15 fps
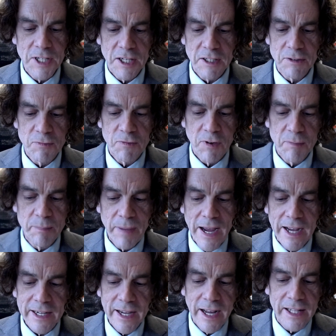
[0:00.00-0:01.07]
titled From
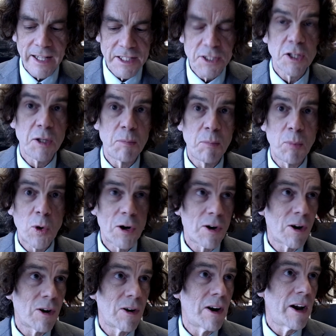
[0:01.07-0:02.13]
Back Alley to the
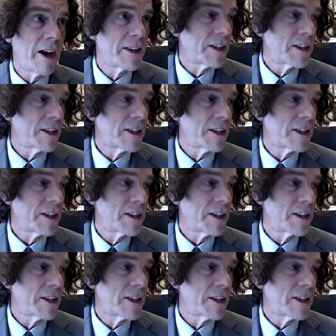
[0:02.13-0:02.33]
Border.